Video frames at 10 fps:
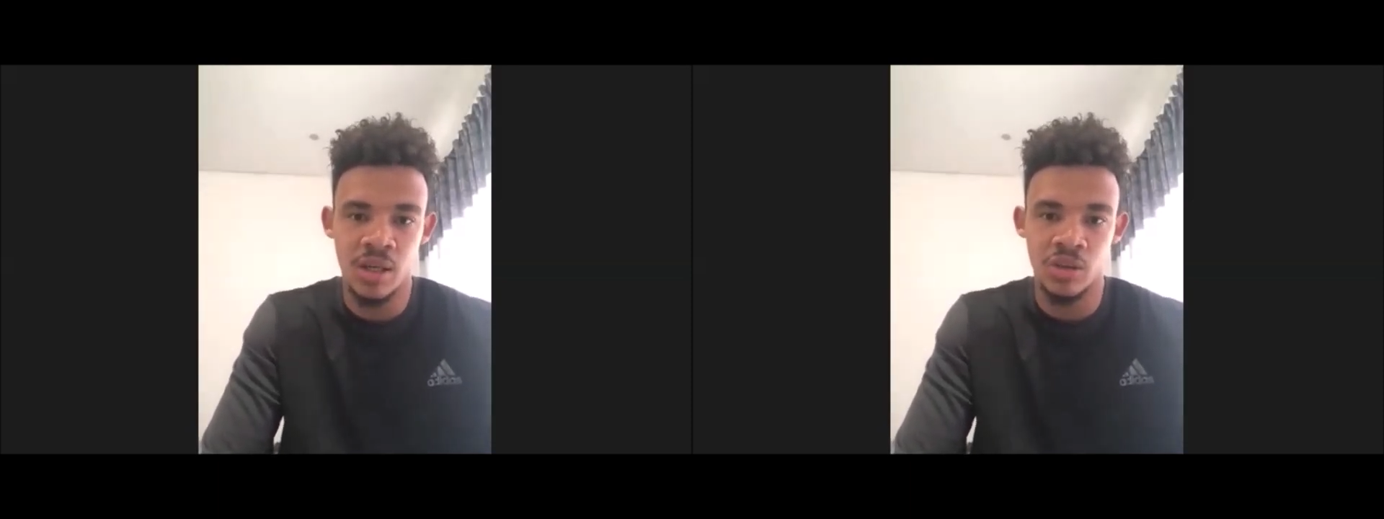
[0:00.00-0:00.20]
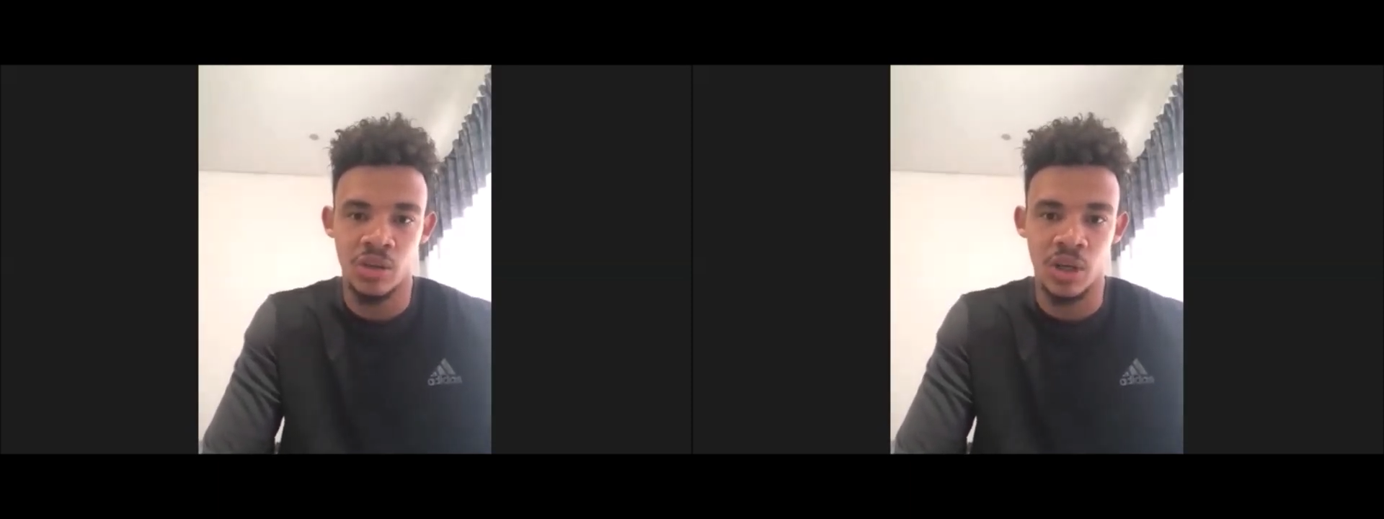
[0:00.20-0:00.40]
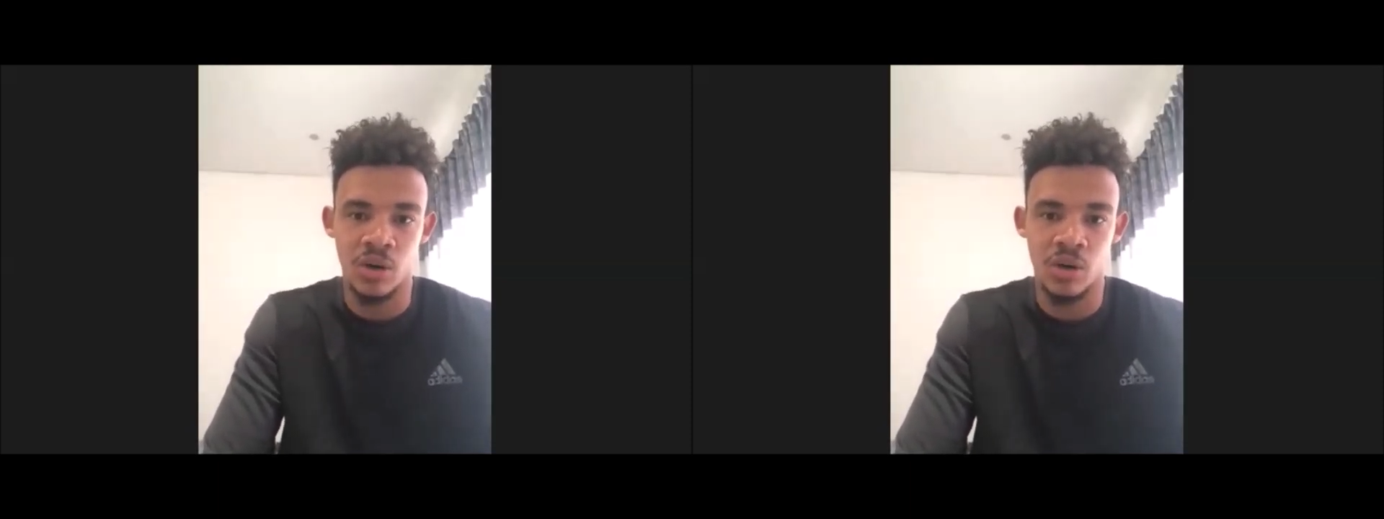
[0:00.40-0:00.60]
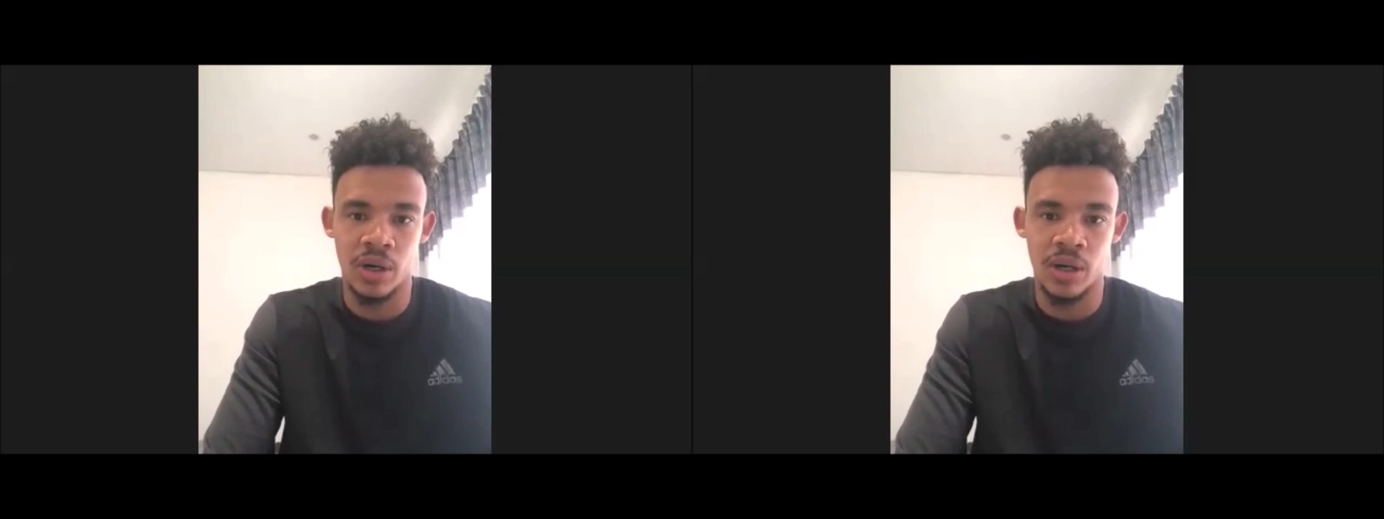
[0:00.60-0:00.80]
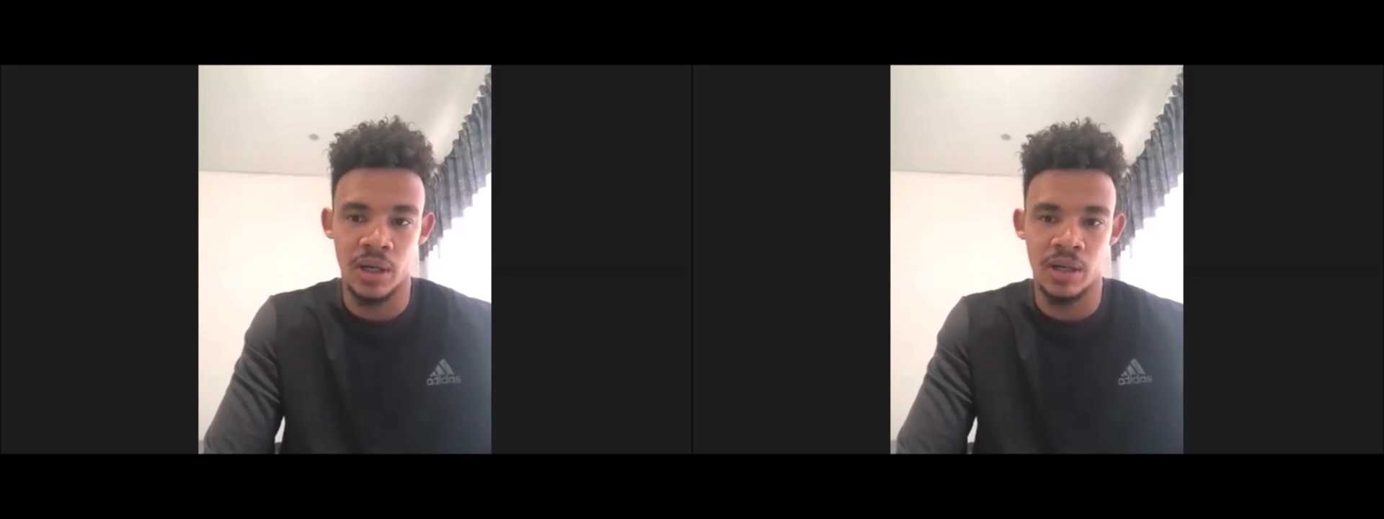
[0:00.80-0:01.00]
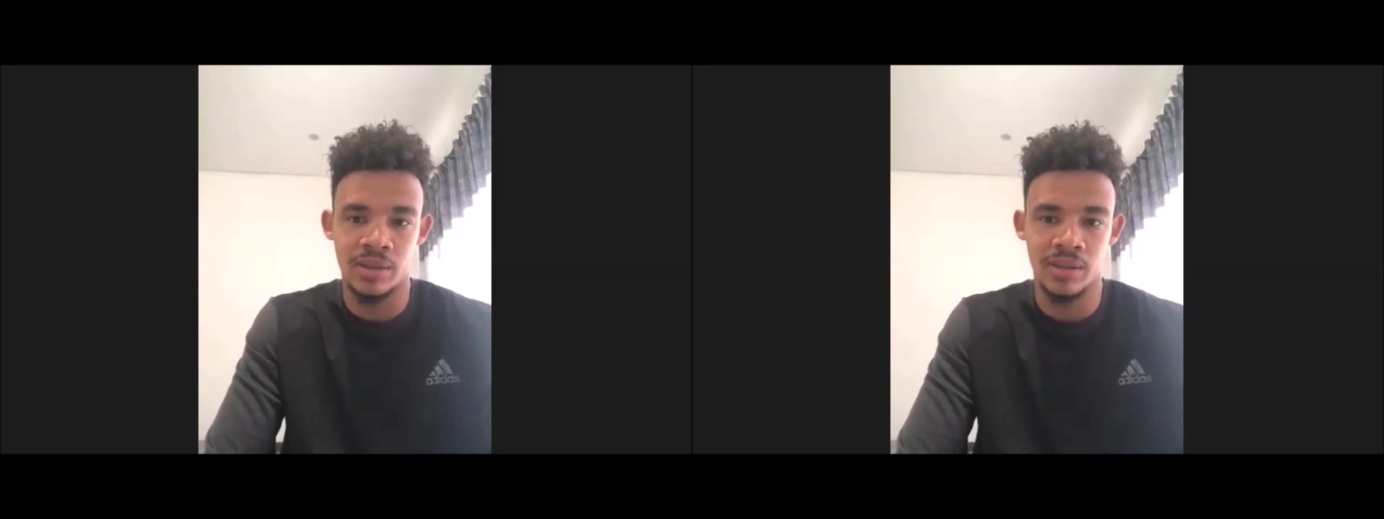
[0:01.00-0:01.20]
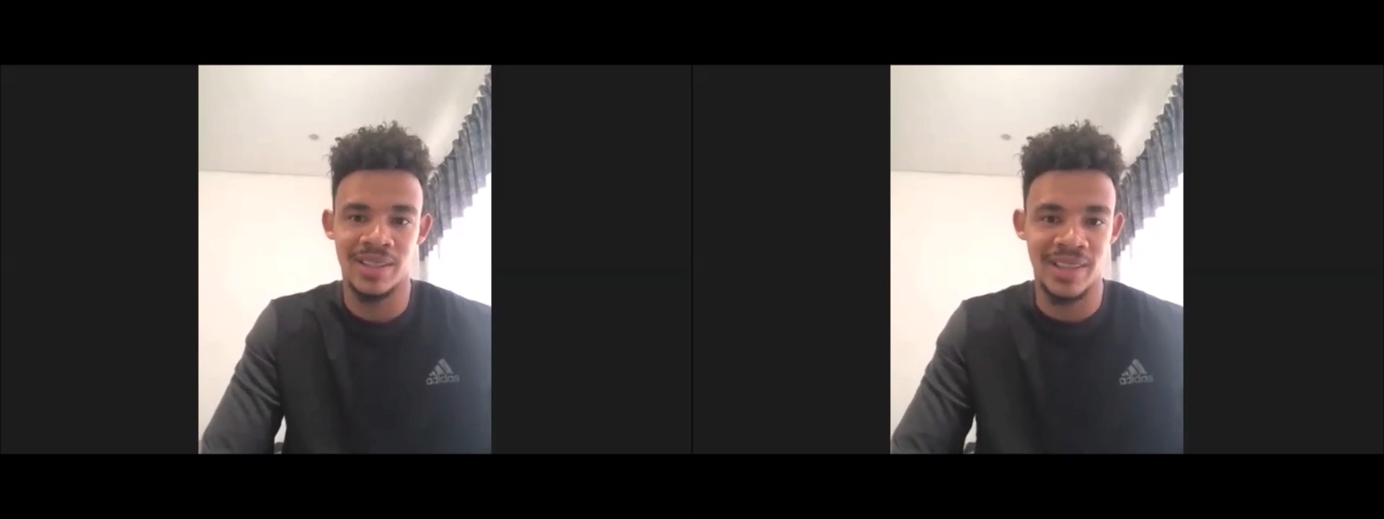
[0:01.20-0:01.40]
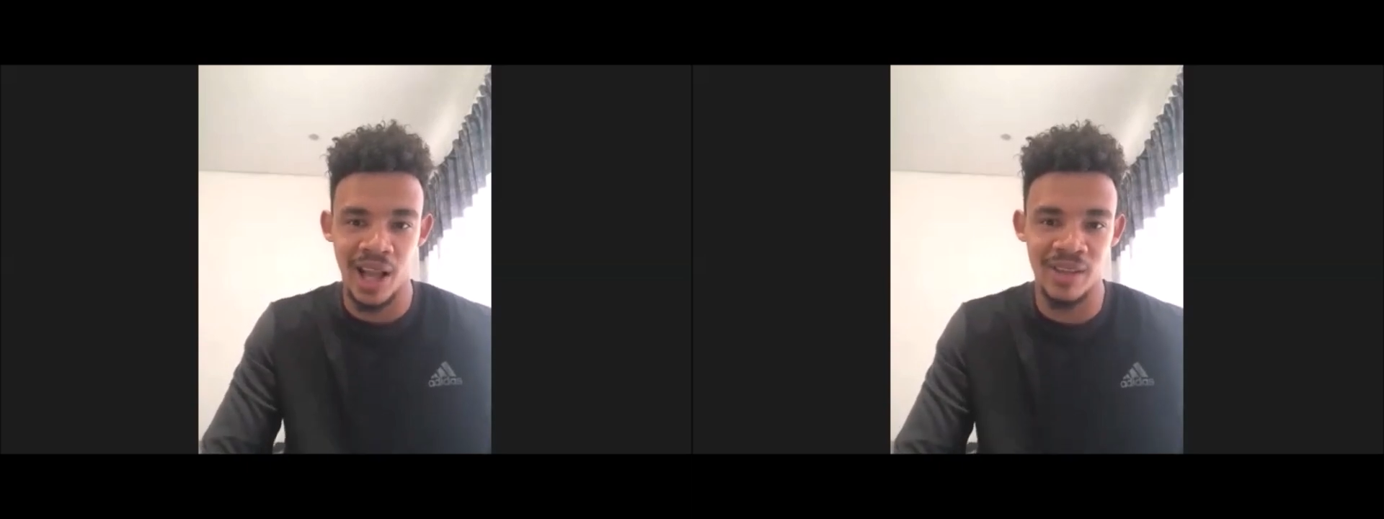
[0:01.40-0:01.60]
You know, uh, in
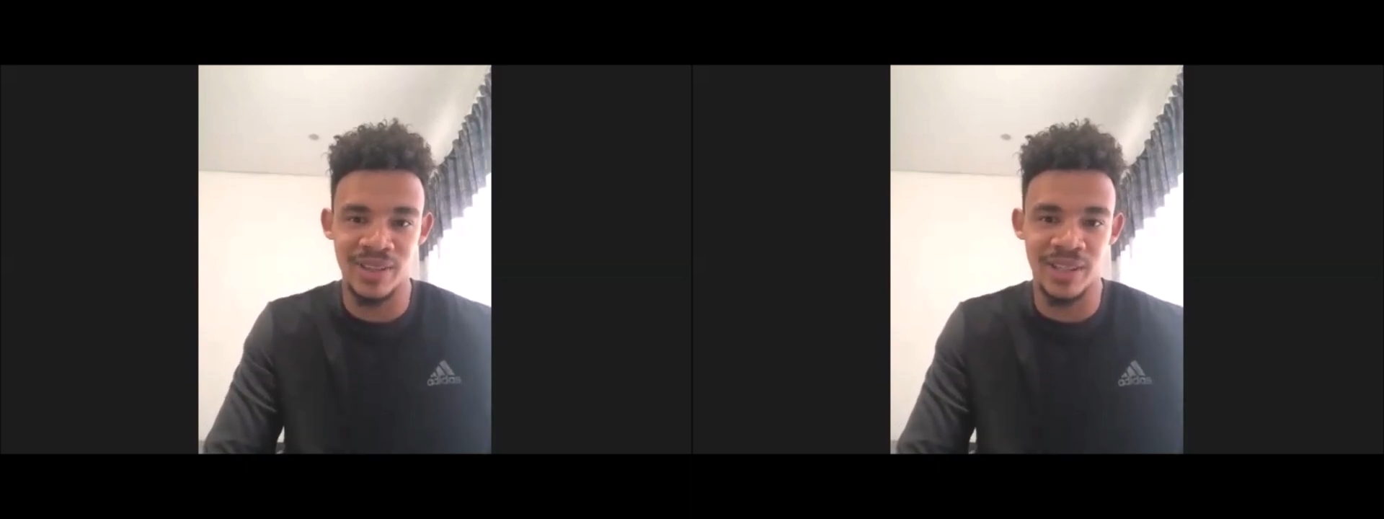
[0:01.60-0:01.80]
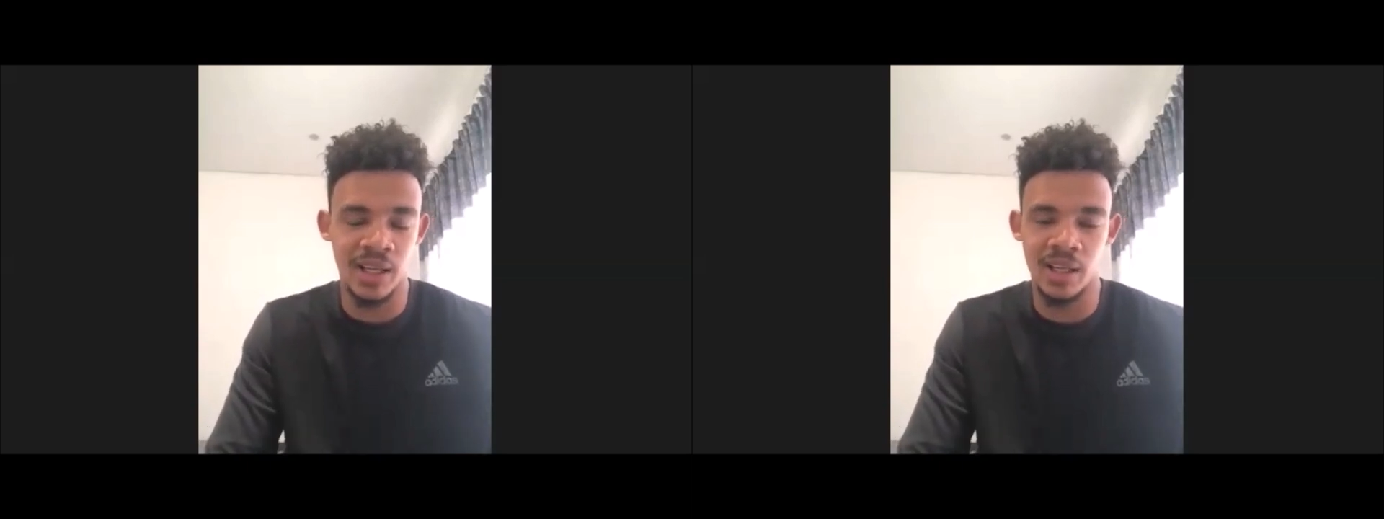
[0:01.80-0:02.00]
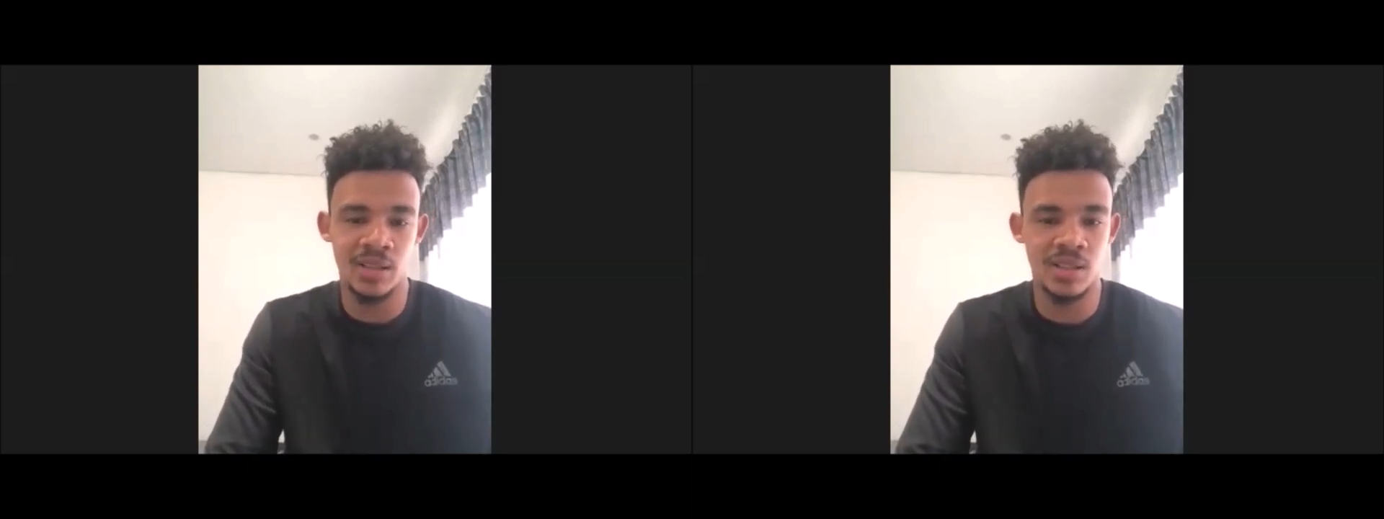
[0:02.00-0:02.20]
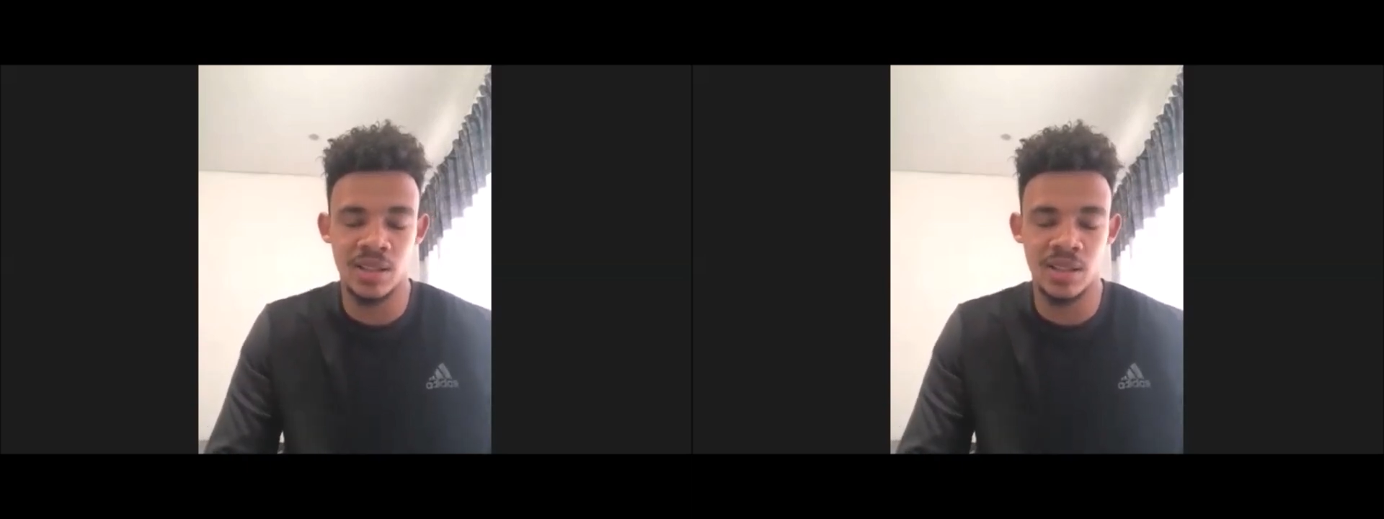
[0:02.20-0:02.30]
Gelvandale, it's,